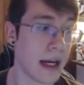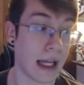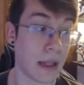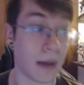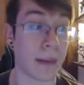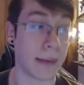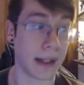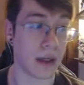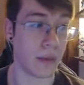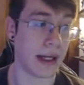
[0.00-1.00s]
and they're probably
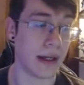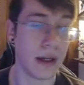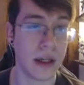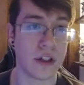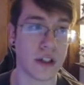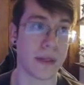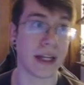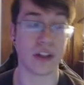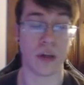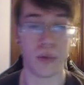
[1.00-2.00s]
going to win just
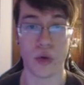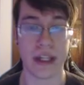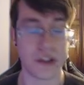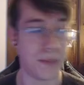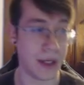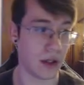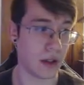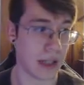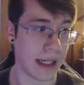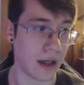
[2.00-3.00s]
because their board is
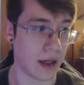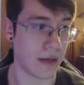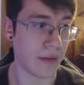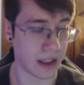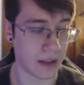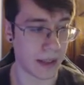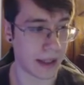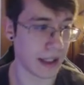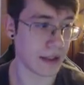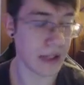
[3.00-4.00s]
bigger and they're unaffected by
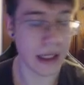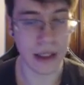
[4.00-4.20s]
things.